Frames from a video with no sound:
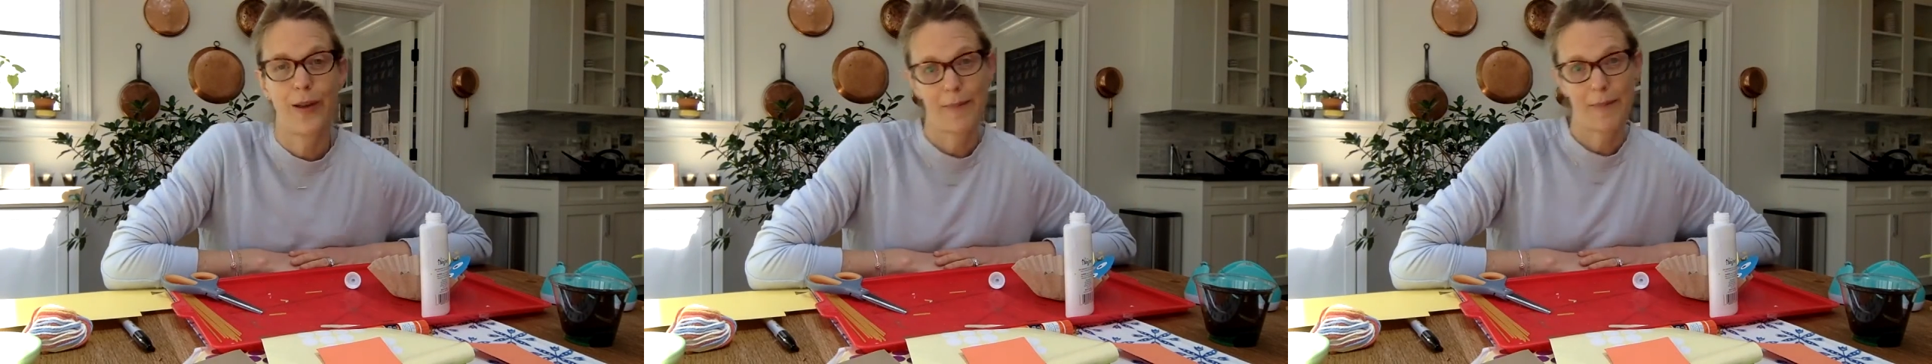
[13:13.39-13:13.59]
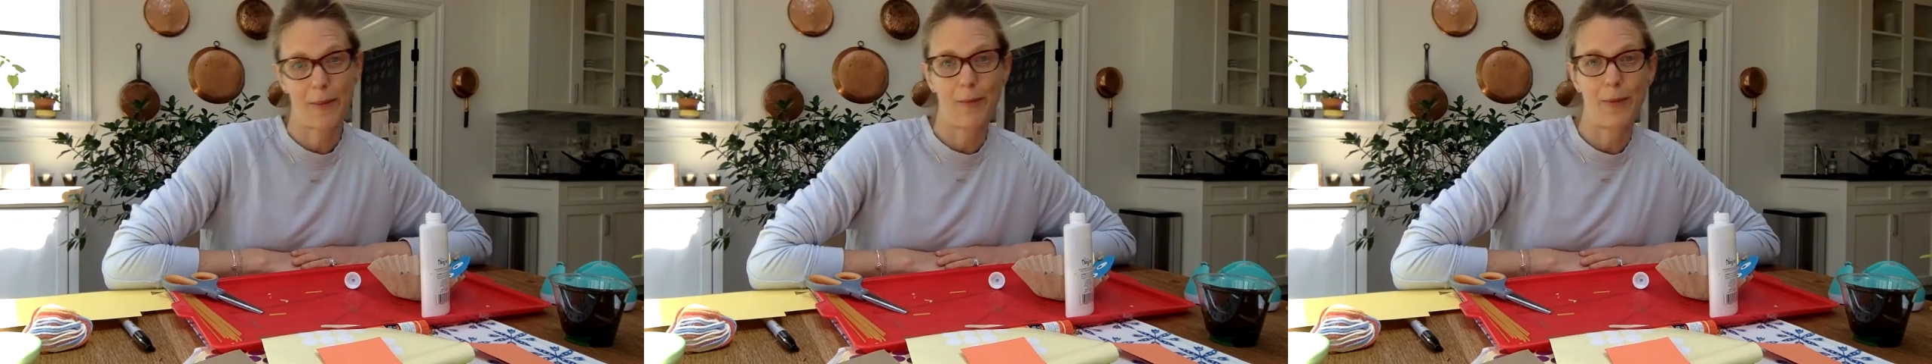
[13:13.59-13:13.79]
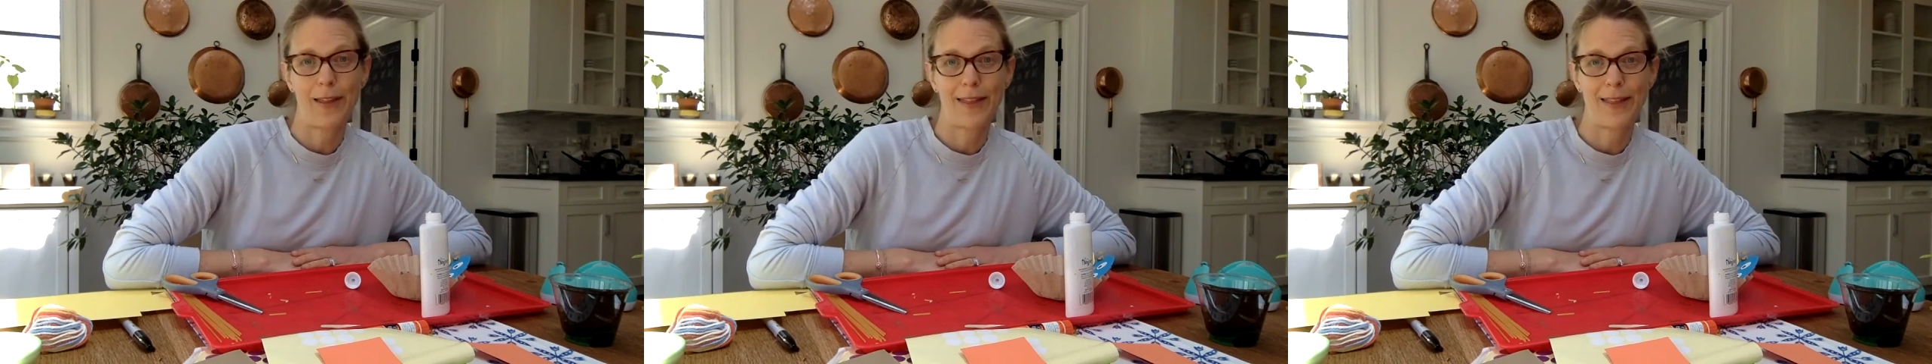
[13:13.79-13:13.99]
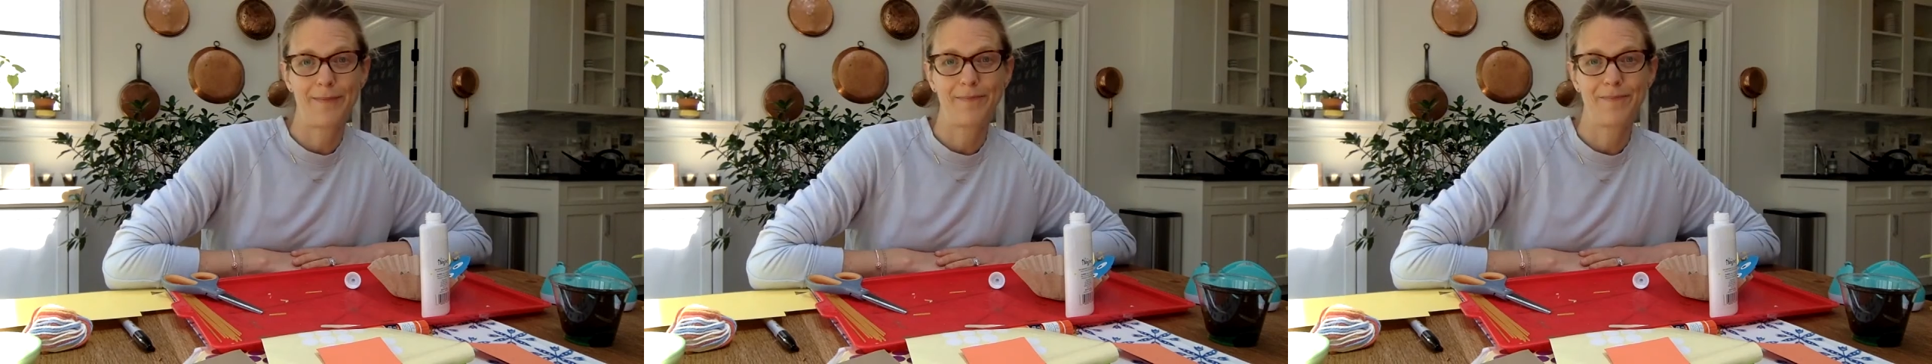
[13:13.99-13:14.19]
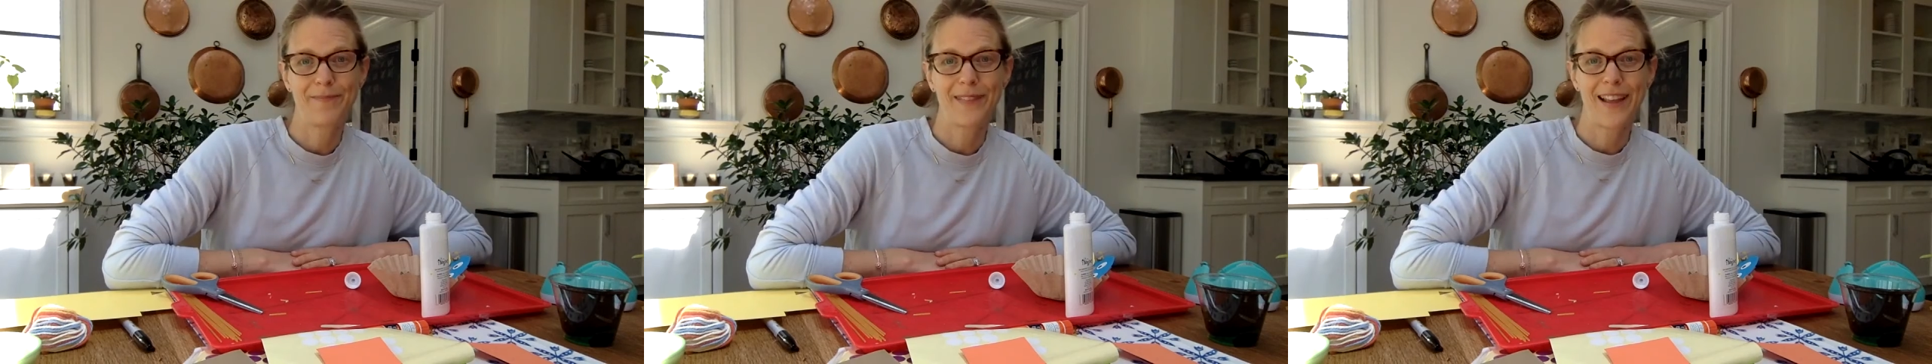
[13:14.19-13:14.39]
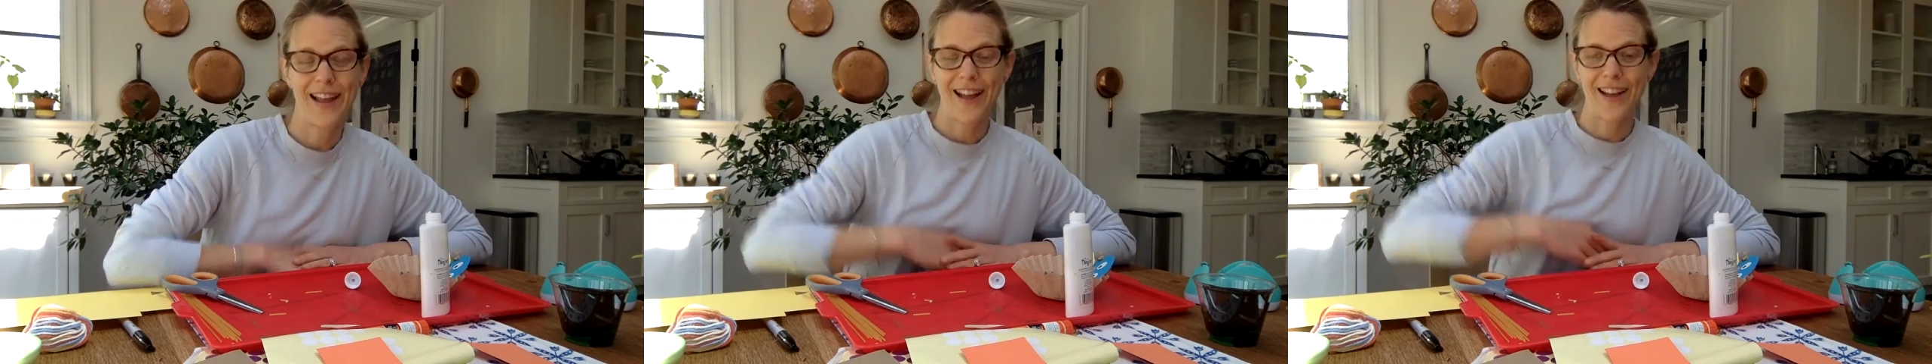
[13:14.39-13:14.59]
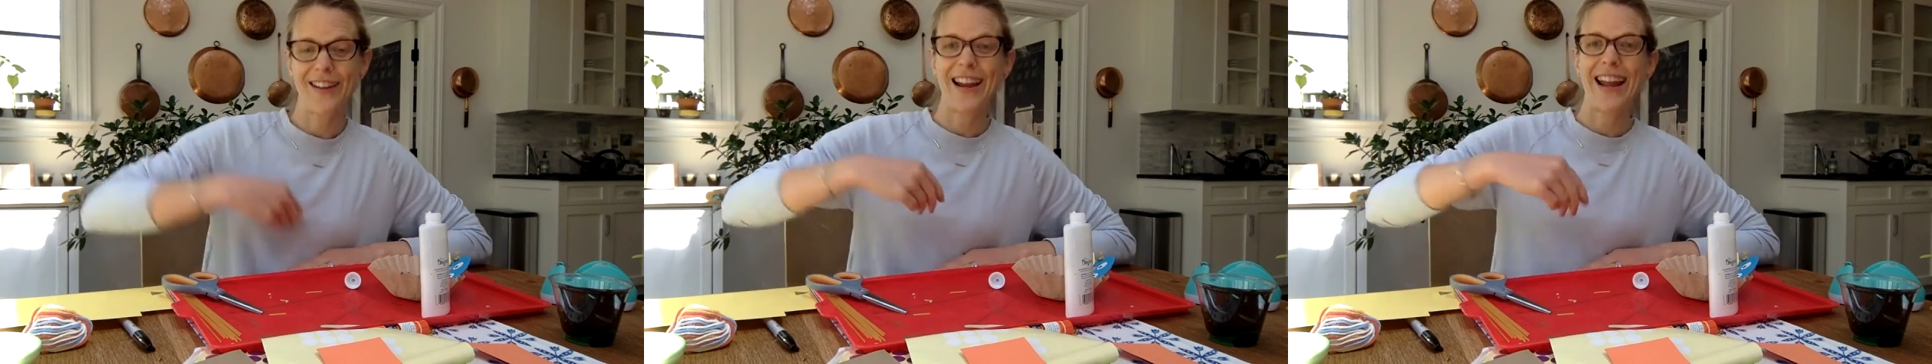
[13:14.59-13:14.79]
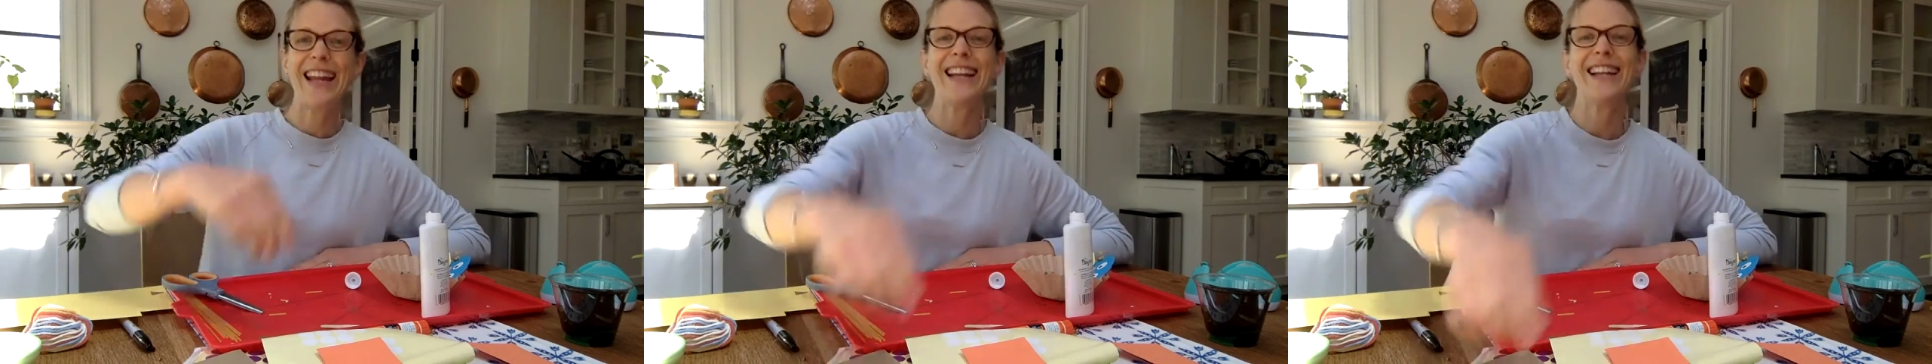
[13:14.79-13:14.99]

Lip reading: come up with.